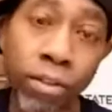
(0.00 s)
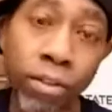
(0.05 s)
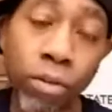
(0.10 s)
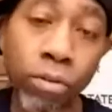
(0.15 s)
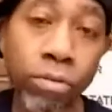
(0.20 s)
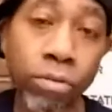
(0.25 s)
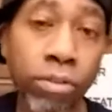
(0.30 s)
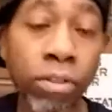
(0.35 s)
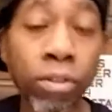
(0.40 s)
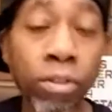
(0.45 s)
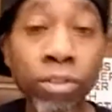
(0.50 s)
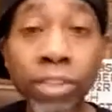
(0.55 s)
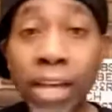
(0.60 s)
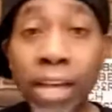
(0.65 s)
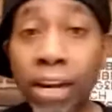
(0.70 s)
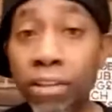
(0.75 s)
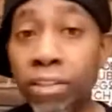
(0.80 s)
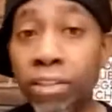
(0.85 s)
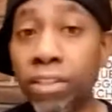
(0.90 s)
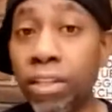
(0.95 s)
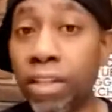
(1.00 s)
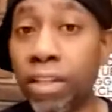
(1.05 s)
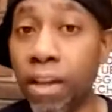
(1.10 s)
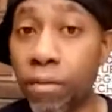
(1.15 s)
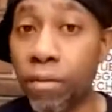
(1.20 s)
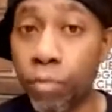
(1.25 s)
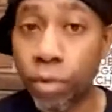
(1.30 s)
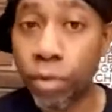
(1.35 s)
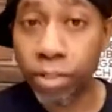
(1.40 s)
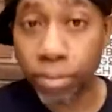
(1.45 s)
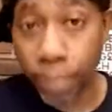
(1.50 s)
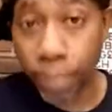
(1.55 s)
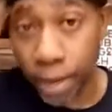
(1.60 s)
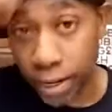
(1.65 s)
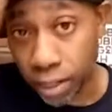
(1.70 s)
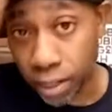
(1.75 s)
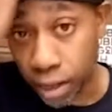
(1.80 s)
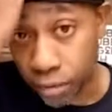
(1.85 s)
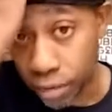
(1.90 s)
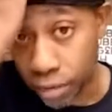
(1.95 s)
So yo, shout out to your loved ones,
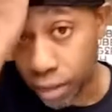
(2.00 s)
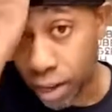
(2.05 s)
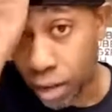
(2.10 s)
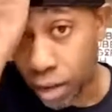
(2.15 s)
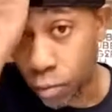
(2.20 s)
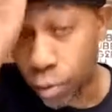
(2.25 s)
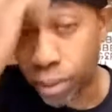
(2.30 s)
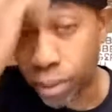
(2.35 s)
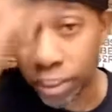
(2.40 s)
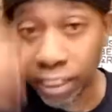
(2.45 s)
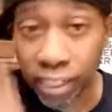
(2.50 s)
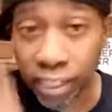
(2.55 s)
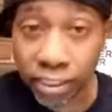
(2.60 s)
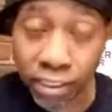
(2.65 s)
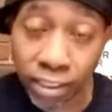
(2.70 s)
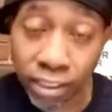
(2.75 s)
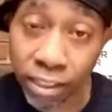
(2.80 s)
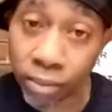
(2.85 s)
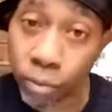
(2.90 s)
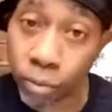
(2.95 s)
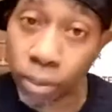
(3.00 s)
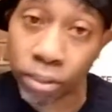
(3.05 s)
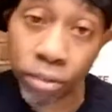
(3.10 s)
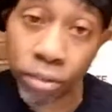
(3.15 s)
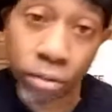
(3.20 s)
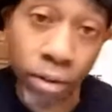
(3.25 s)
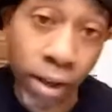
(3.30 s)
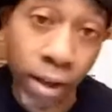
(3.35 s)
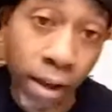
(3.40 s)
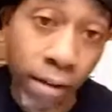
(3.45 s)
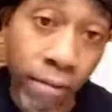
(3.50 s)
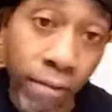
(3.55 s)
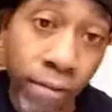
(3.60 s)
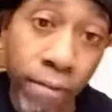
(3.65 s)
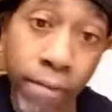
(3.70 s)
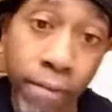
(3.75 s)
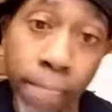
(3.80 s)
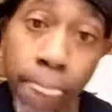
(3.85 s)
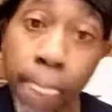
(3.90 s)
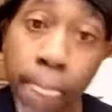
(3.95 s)
man. Love your loved ones, kiss the ones you love,
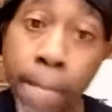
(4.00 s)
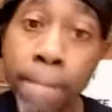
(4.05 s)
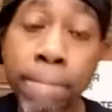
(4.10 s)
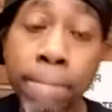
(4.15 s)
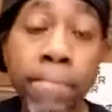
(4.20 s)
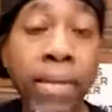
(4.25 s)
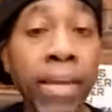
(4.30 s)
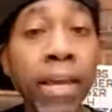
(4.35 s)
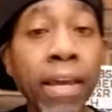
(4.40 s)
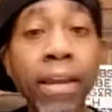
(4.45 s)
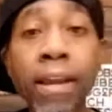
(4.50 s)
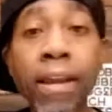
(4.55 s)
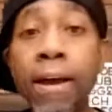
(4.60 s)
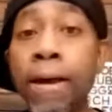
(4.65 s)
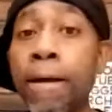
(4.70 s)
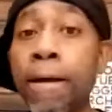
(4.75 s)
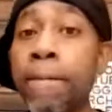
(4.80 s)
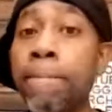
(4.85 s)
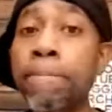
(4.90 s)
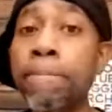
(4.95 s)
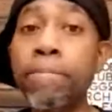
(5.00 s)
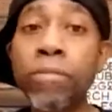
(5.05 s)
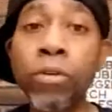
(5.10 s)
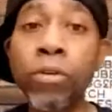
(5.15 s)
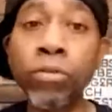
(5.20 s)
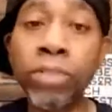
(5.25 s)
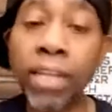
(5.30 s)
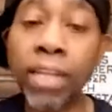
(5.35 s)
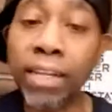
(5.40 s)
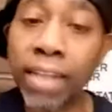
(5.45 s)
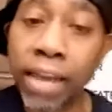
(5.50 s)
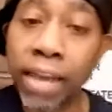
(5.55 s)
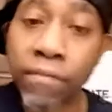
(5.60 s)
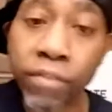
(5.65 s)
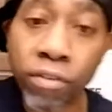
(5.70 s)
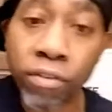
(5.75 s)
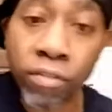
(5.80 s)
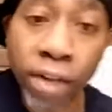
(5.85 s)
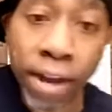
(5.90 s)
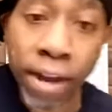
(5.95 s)
and don't take
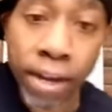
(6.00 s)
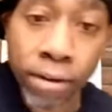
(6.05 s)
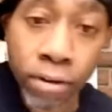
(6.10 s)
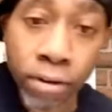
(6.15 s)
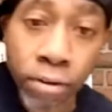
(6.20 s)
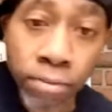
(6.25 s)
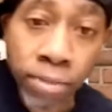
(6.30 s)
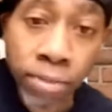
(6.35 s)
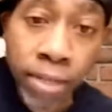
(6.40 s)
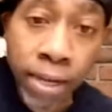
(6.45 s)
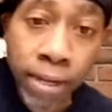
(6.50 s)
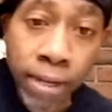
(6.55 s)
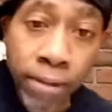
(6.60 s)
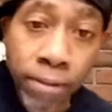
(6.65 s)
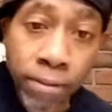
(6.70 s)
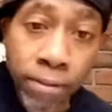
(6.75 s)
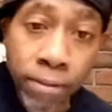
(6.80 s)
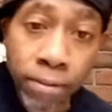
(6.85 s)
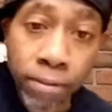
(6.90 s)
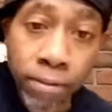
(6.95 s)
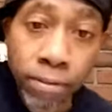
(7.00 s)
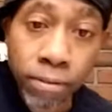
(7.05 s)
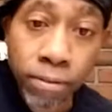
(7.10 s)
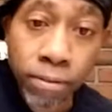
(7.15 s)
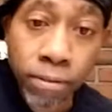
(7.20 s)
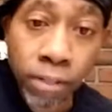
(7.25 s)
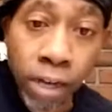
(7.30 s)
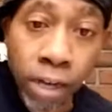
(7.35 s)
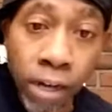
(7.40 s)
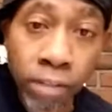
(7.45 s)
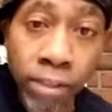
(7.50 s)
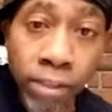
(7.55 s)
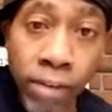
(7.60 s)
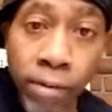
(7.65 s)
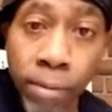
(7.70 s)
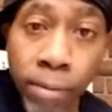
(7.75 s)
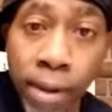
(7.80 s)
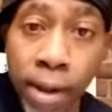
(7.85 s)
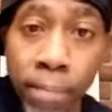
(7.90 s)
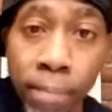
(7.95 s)
life for granted. You know what I'm saying? Shout out to
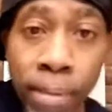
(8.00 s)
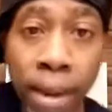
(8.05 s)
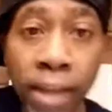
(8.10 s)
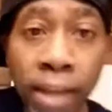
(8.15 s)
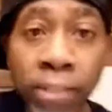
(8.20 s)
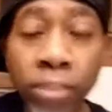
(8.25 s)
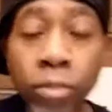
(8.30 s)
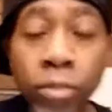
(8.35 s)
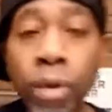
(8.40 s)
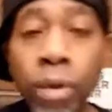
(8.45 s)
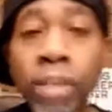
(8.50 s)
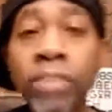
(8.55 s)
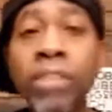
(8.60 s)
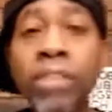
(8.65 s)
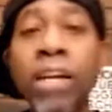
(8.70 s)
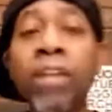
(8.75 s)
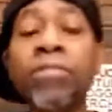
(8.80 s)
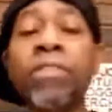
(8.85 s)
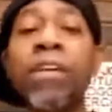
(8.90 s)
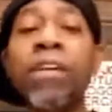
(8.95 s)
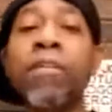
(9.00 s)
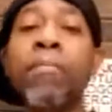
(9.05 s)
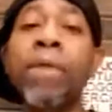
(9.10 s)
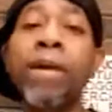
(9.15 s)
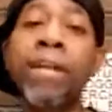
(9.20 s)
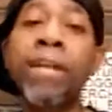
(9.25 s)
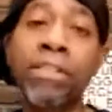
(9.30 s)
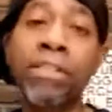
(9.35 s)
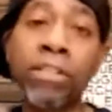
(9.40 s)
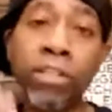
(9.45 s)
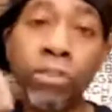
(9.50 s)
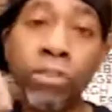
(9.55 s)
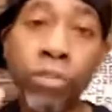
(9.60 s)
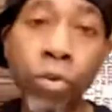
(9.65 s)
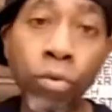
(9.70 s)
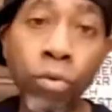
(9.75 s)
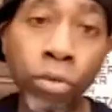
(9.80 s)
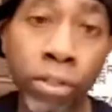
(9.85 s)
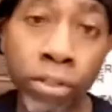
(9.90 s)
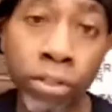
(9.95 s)
everybody that passed away. Shout out to everybody that's
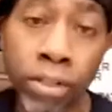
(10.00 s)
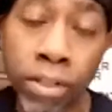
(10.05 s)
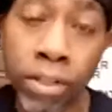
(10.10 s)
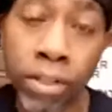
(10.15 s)
condoling.